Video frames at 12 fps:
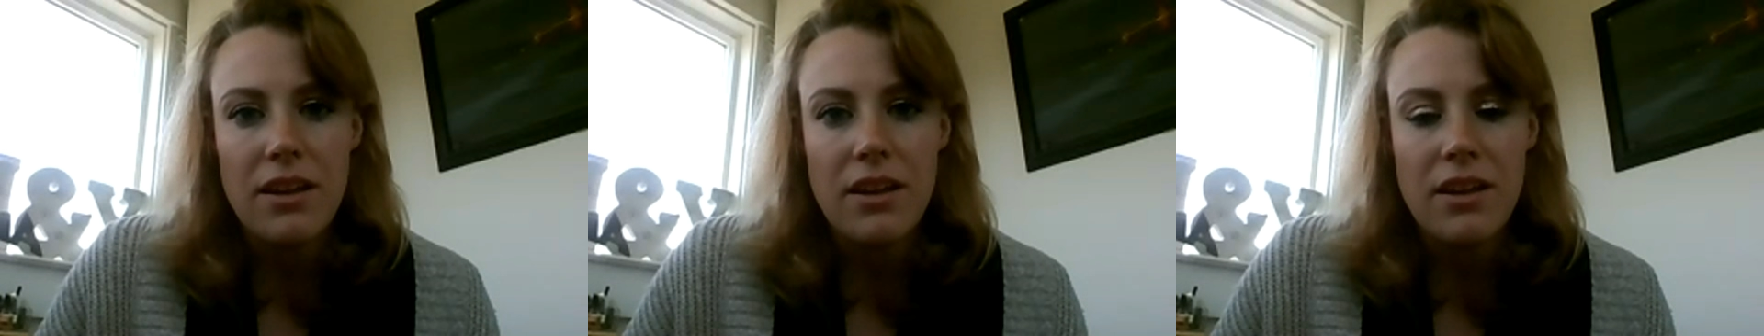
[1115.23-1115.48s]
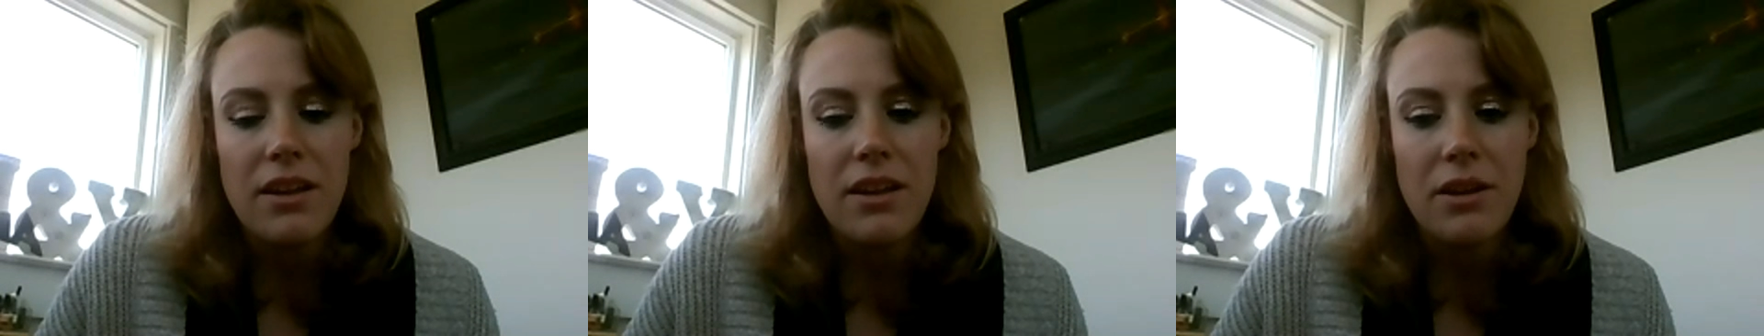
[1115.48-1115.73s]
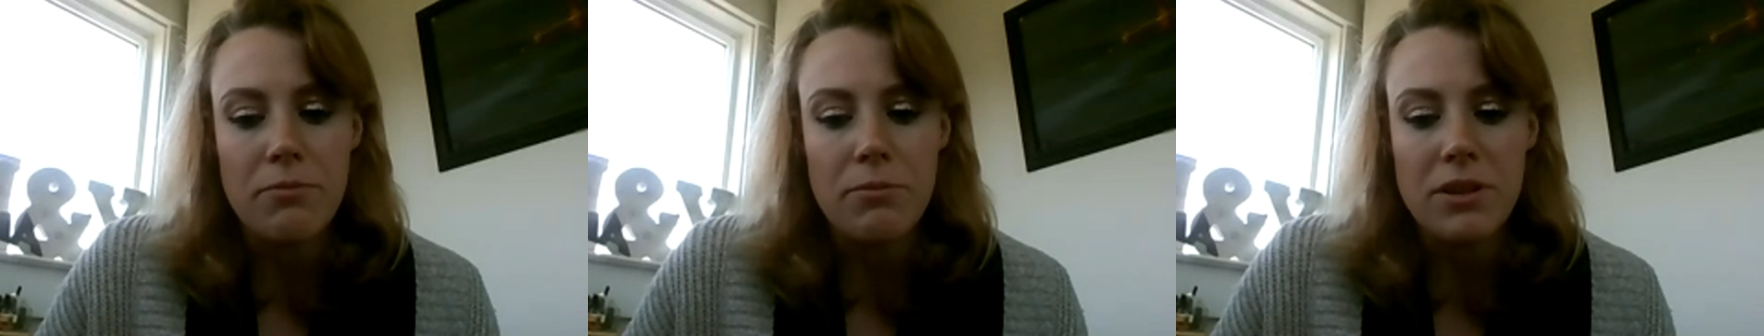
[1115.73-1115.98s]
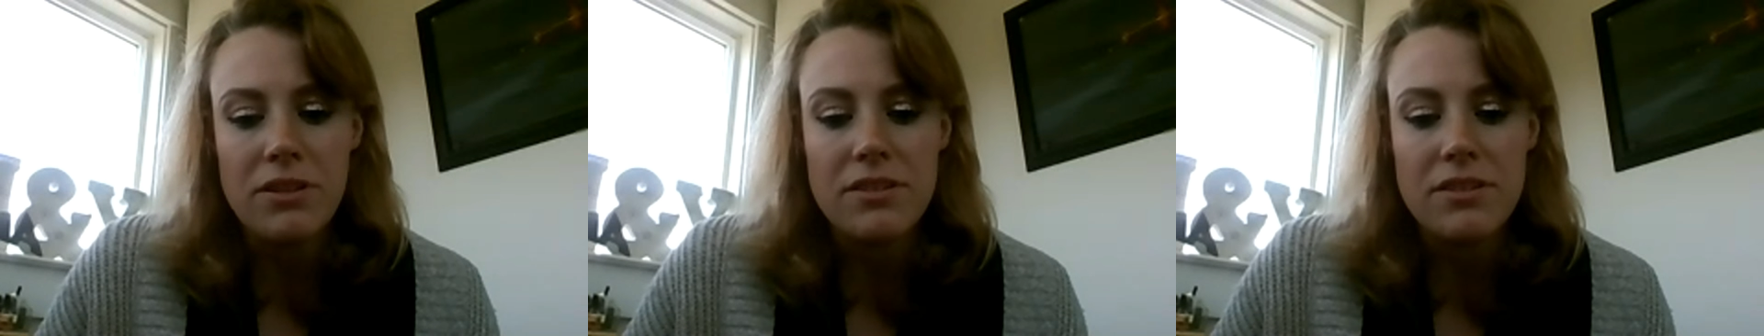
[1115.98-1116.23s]
a real
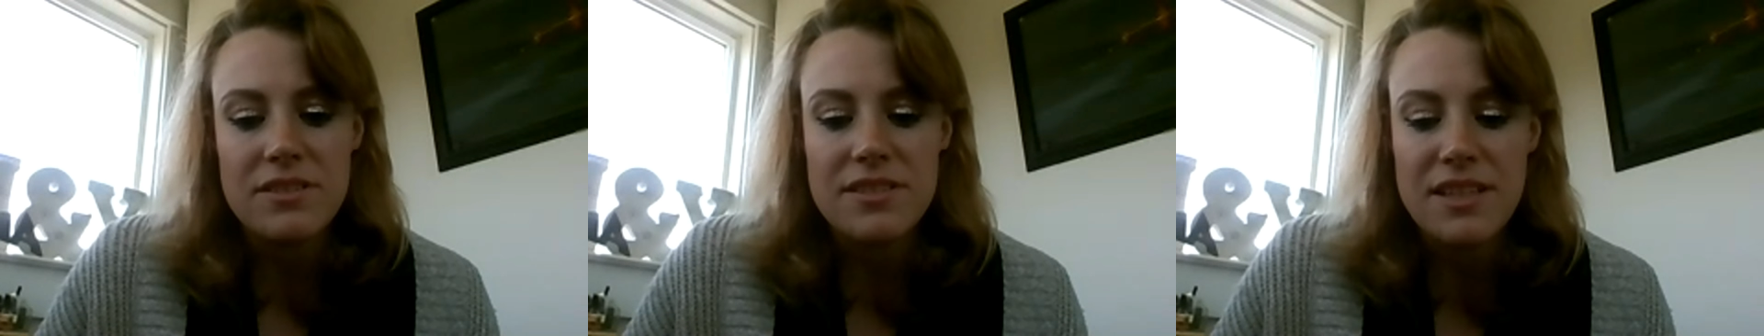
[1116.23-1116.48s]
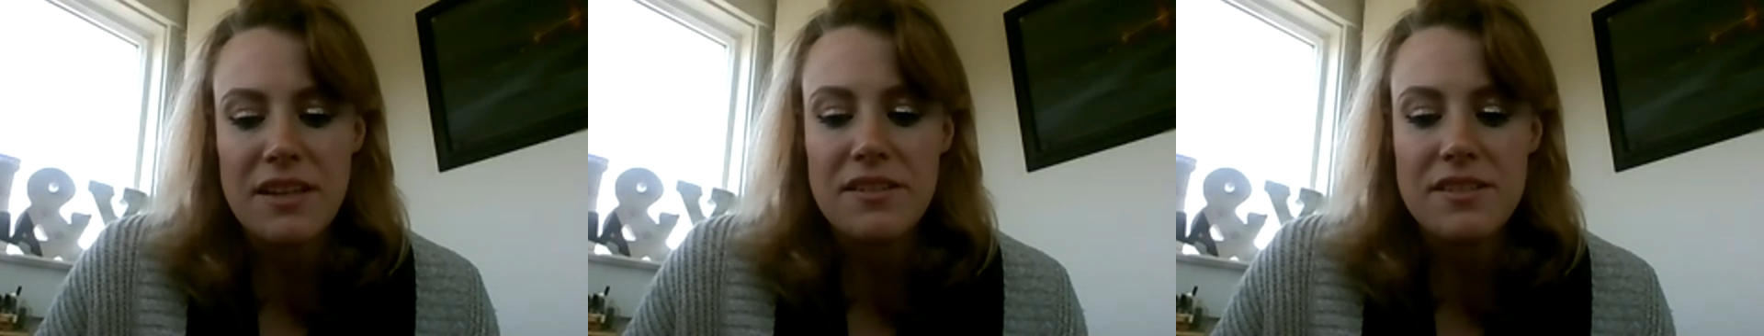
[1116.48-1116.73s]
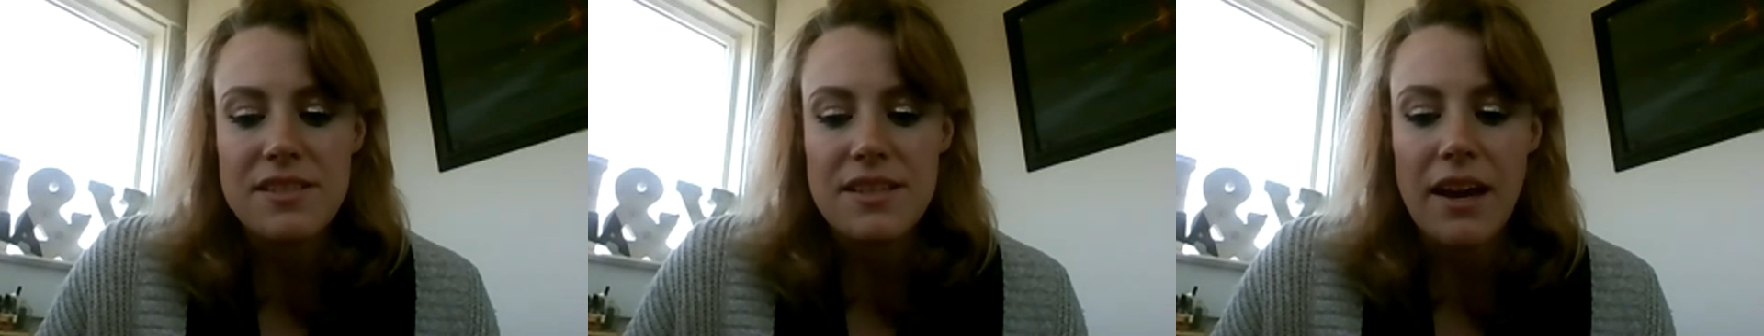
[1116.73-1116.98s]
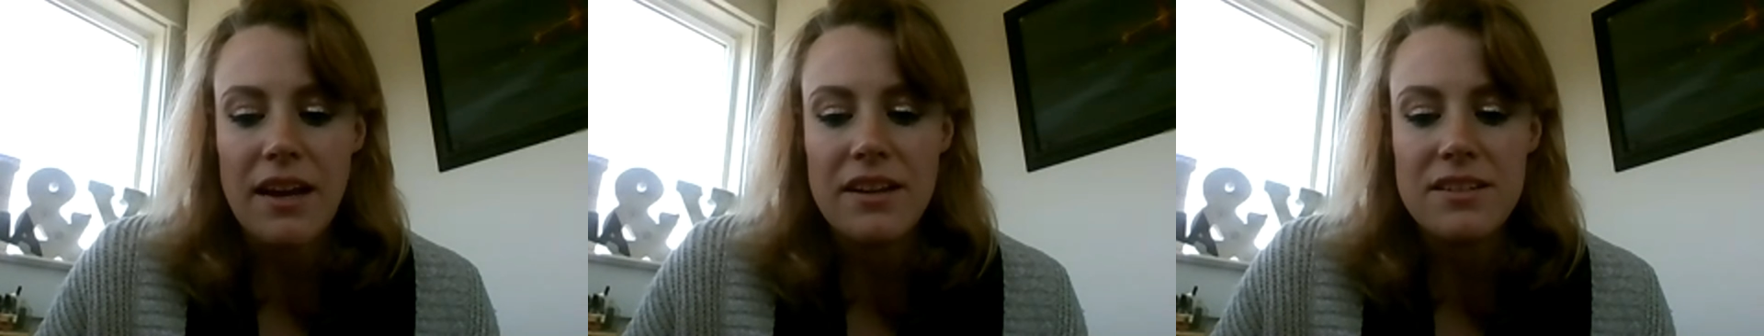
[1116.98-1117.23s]
sense
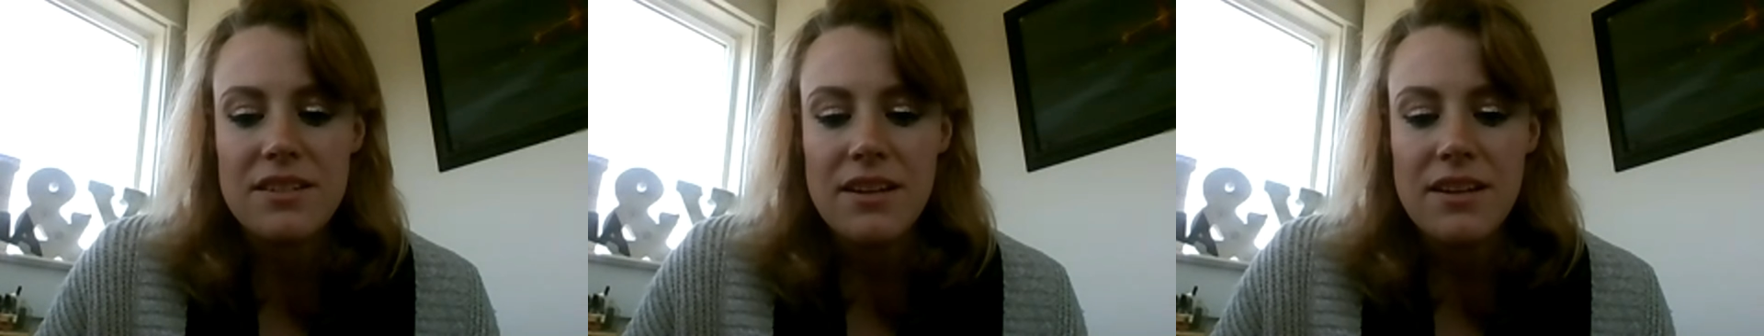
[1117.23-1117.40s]
that